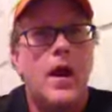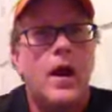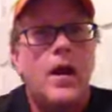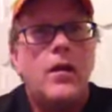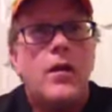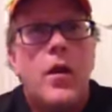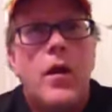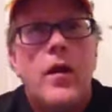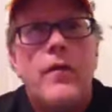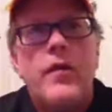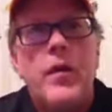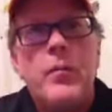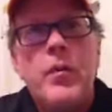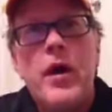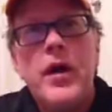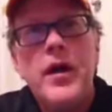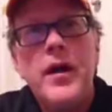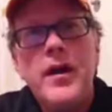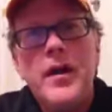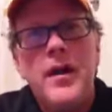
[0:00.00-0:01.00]
Hello,
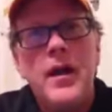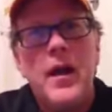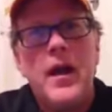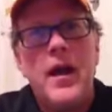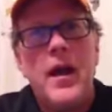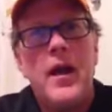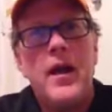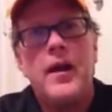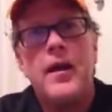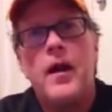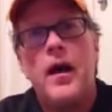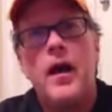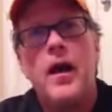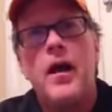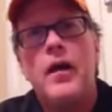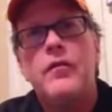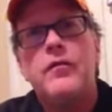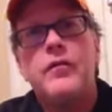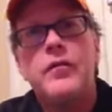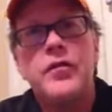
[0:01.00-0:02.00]
everybody. And
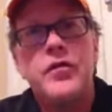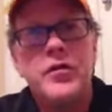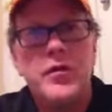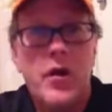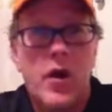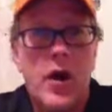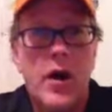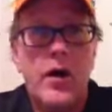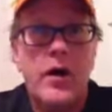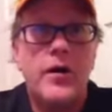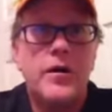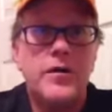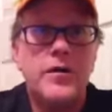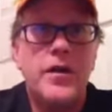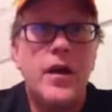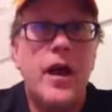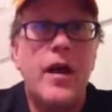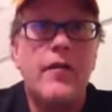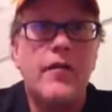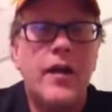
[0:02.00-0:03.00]
uh, for
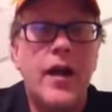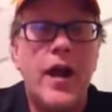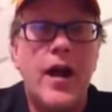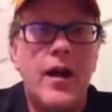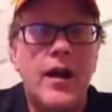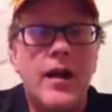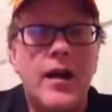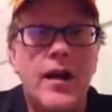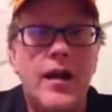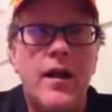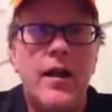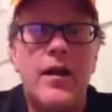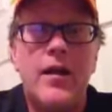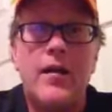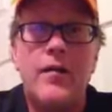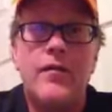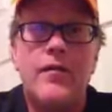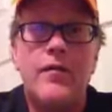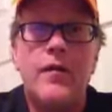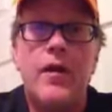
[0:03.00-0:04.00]
starters, I've got to
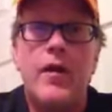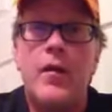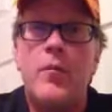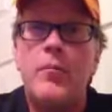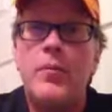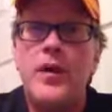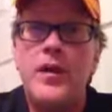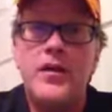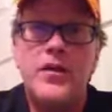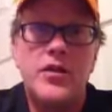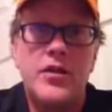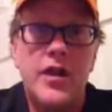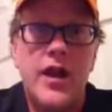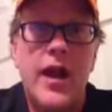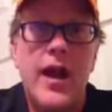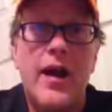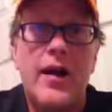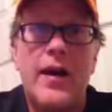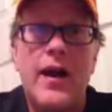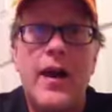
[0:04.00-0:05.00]
give a big
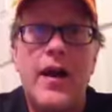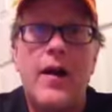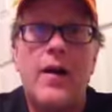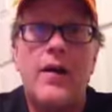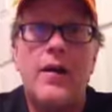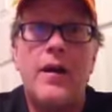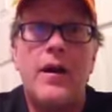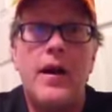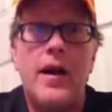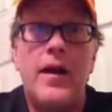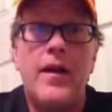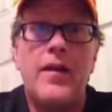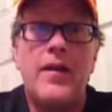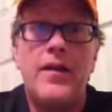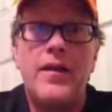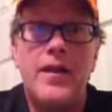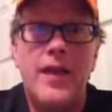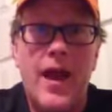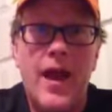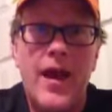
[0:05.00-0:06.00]
shout out and
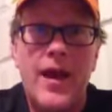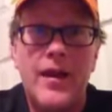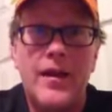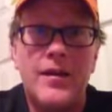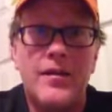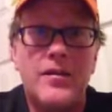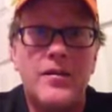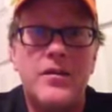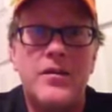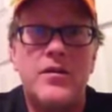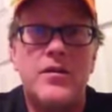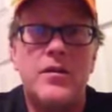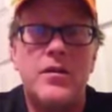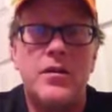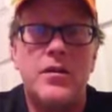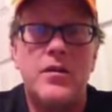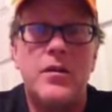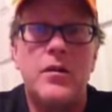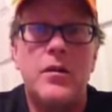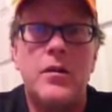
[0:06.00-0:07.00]
thanks
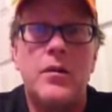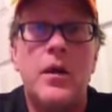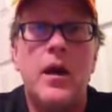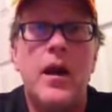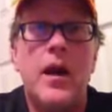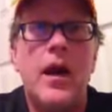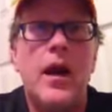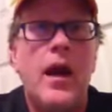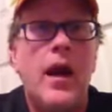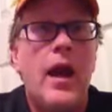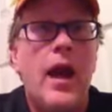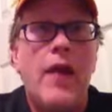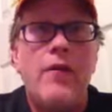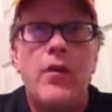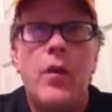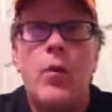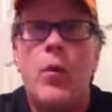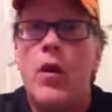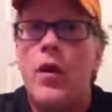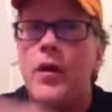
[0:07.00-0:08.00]
to
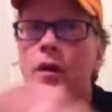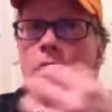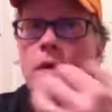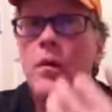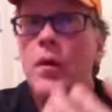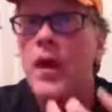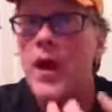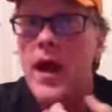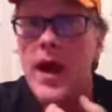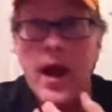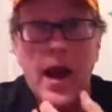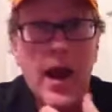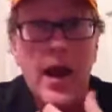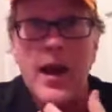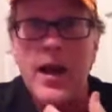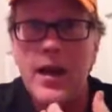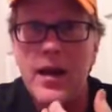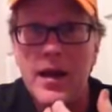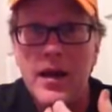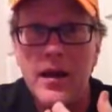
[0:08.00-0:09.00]
everyone who
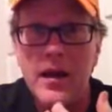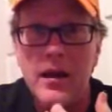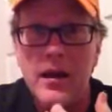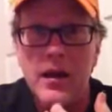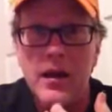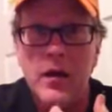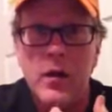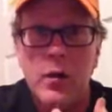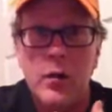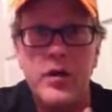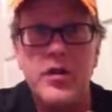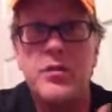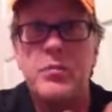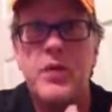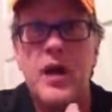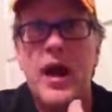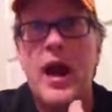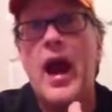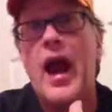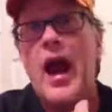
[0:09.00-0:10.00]
A, wished
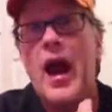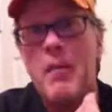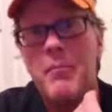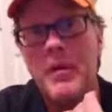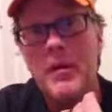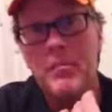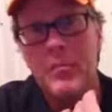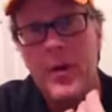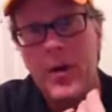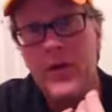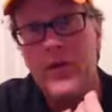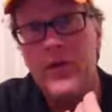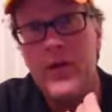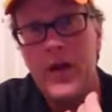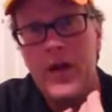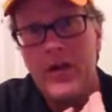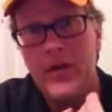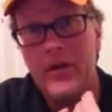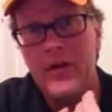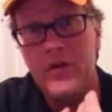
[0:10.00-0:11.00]
me a happy
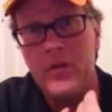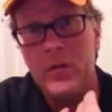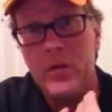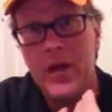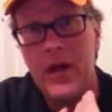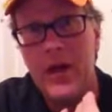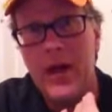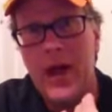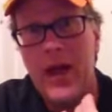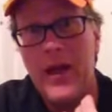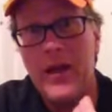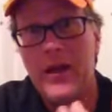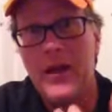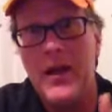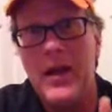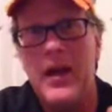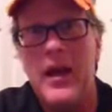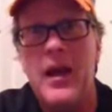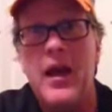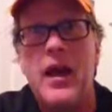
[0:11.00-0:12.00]
birthday this weekend,
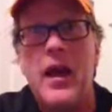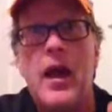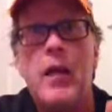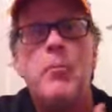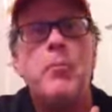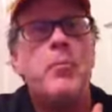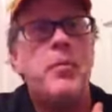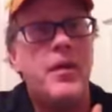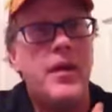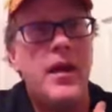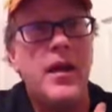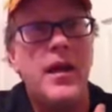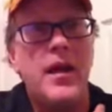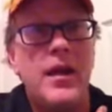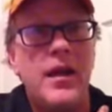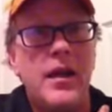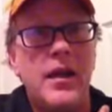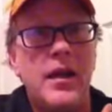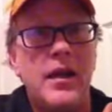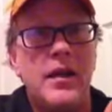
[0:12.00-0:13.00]
and
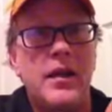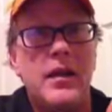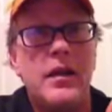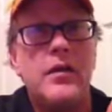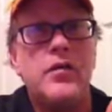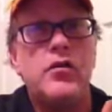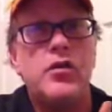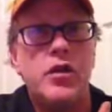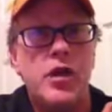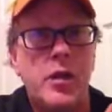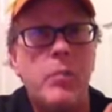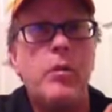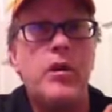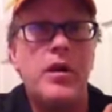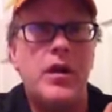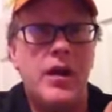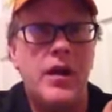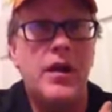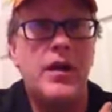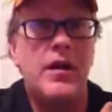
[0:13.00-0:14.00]
B,
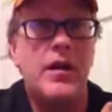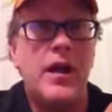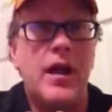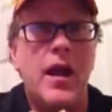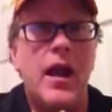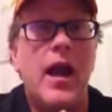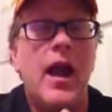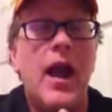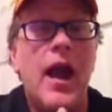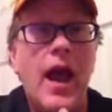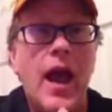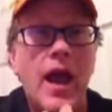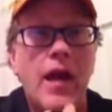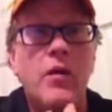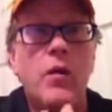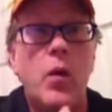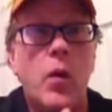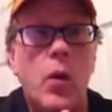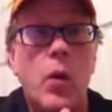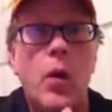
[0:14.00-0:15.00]
contributed
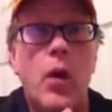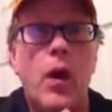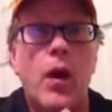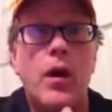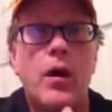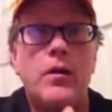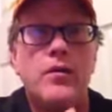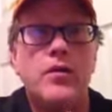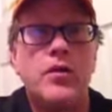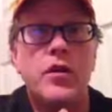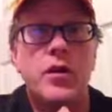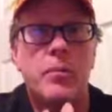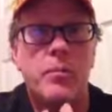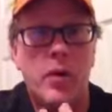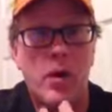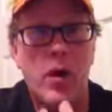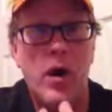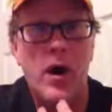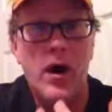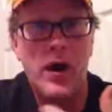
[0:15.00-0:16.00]
and or took
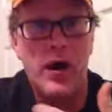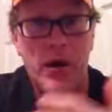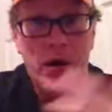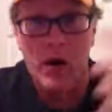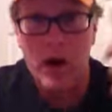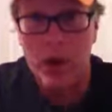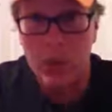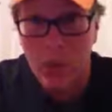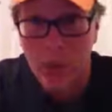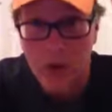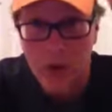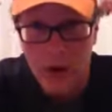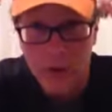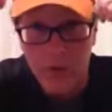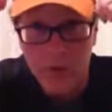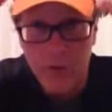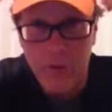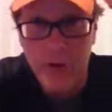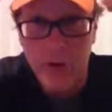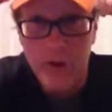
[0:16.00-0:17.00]
part in our
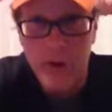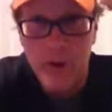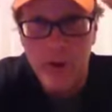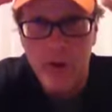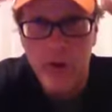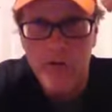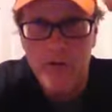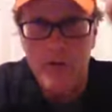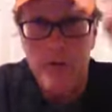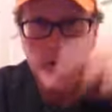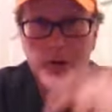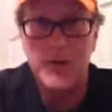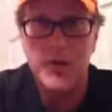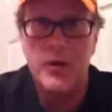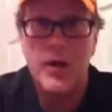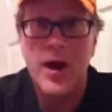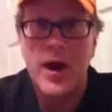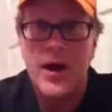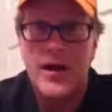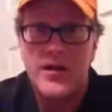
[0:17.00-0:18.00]
walk for a cure for
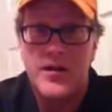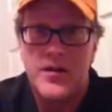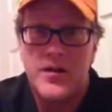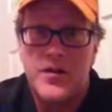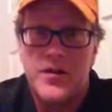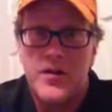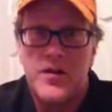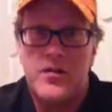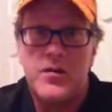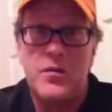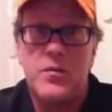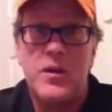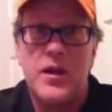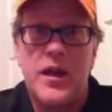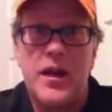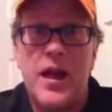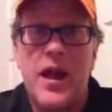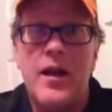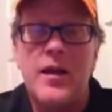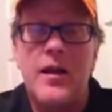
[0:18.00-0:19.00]
psoriasis this
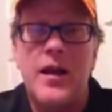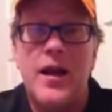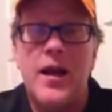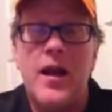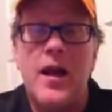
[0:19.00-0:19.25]
weekend.